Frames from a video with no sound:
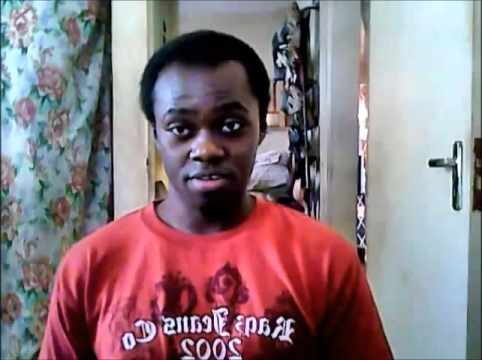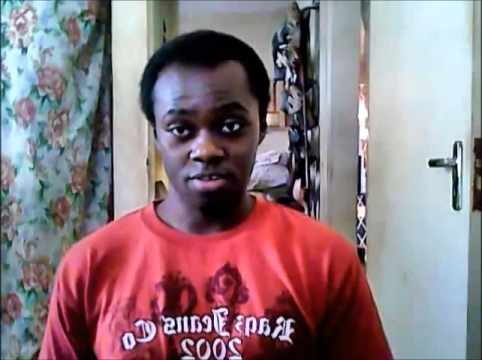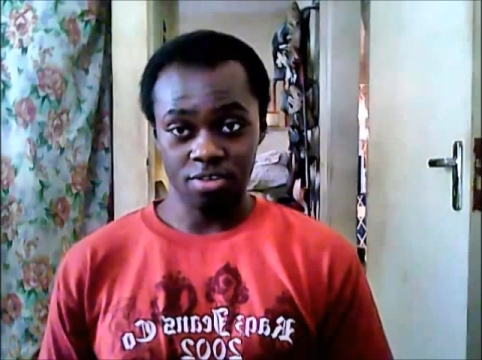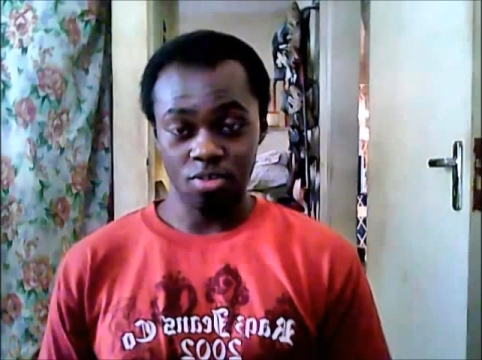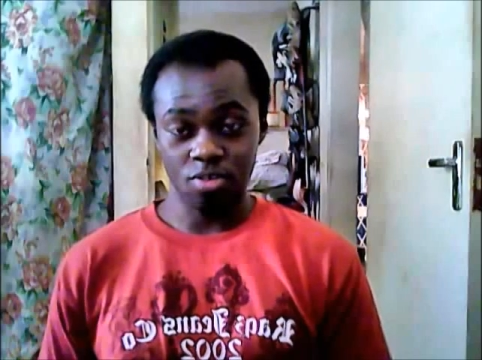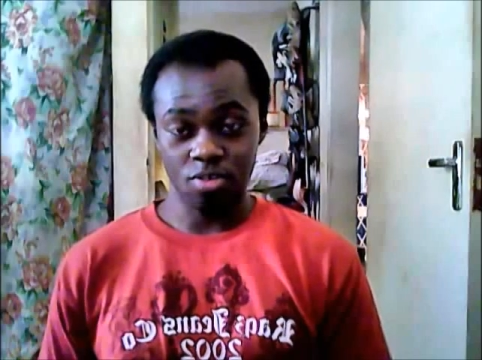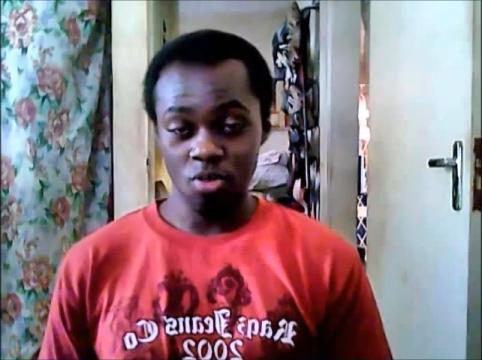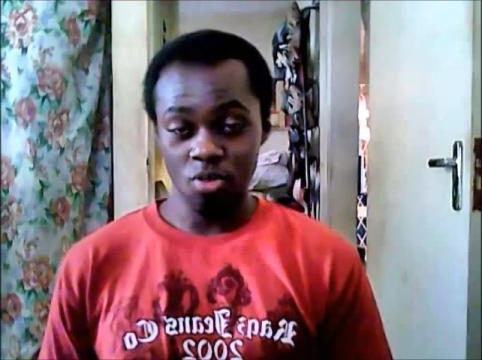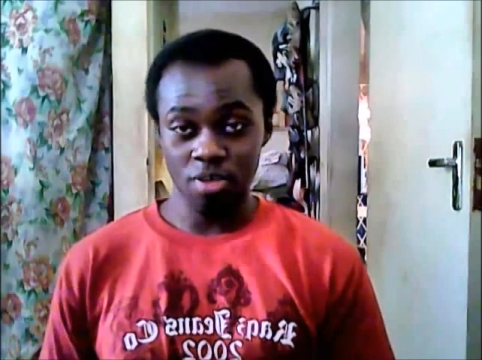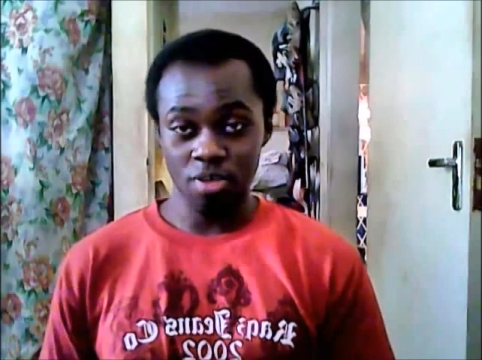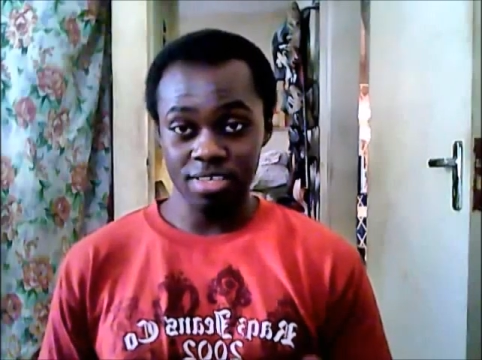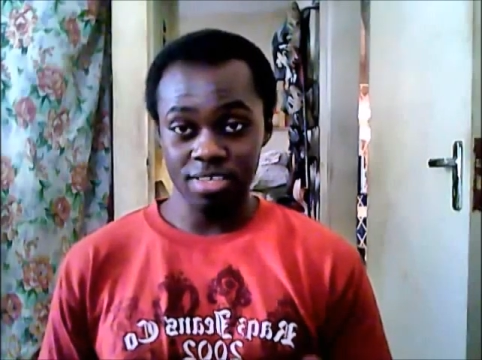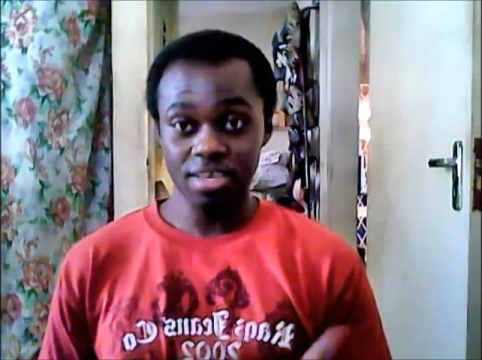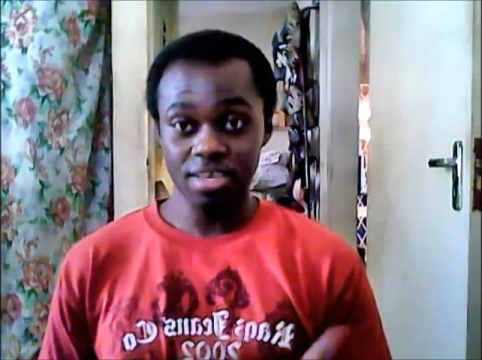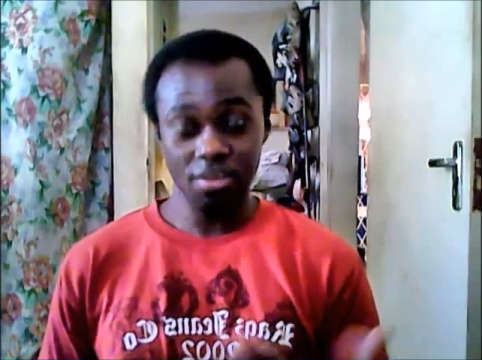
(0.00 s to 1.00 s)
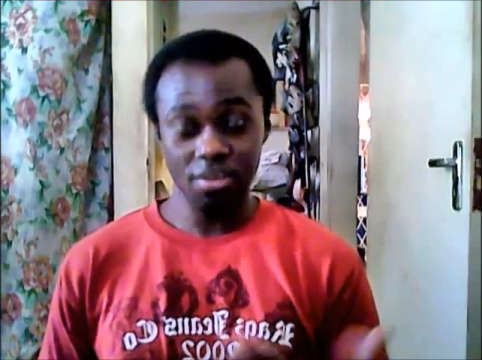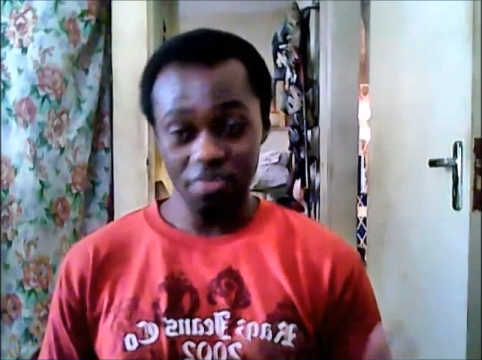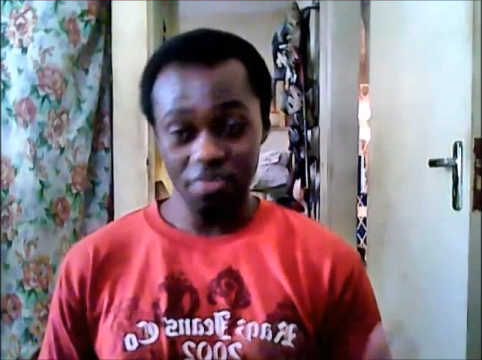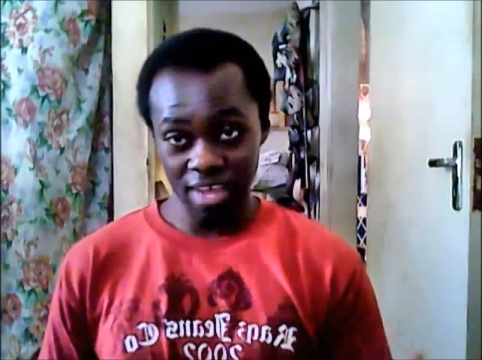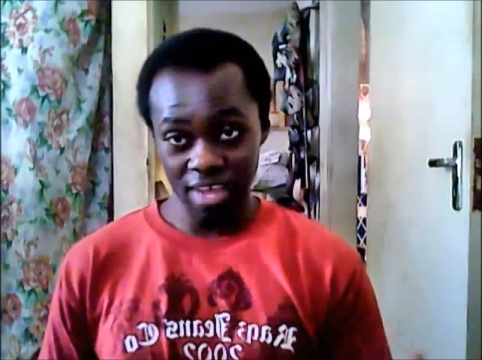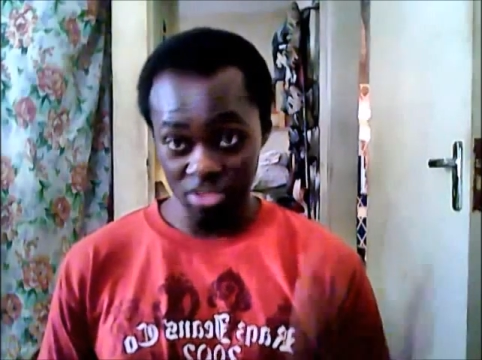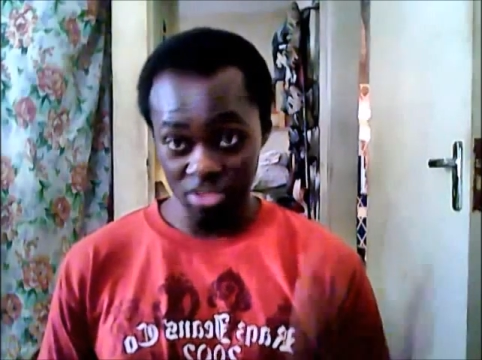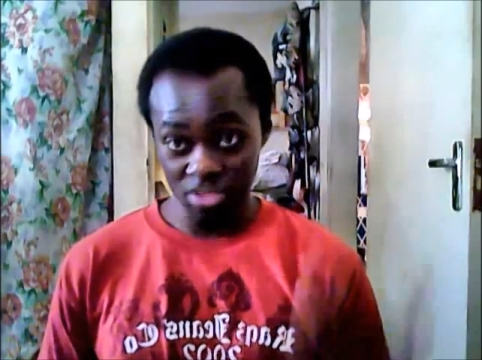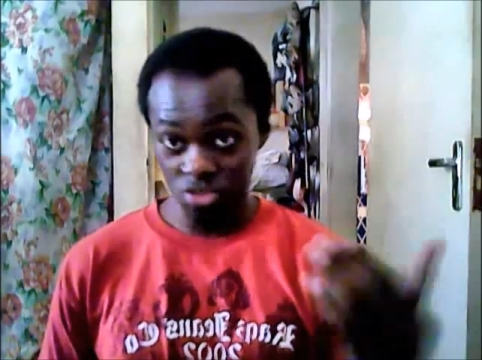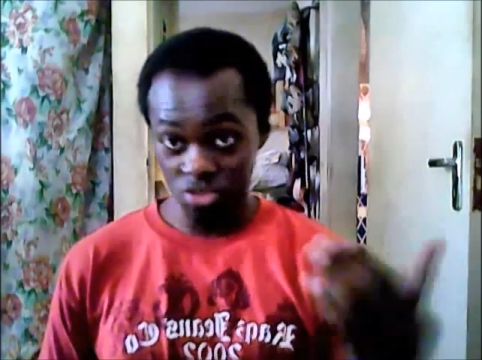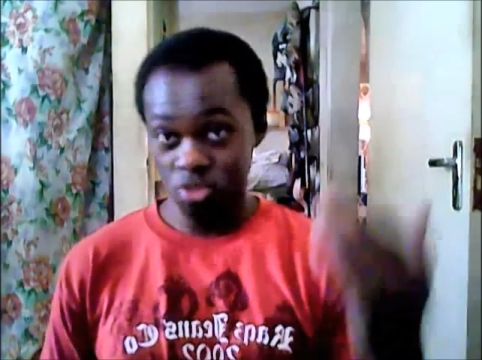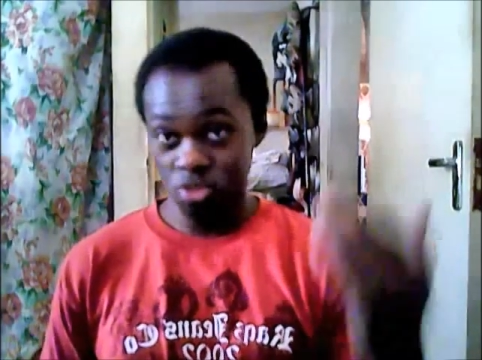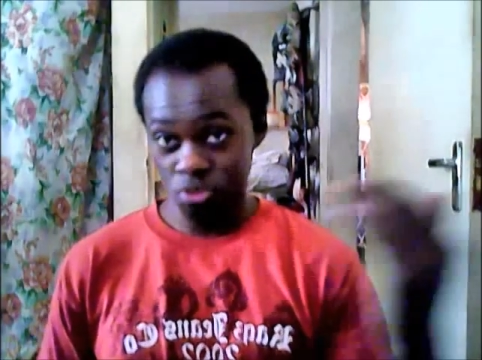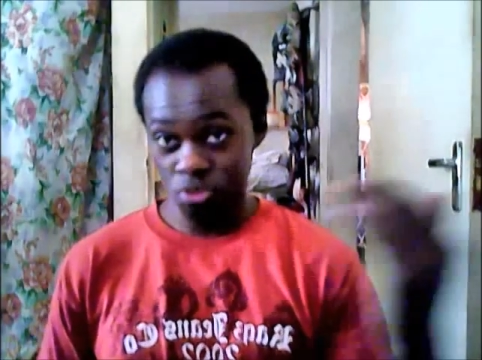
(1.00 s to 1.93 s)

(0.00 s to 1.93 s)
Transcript: Now it's solidified just how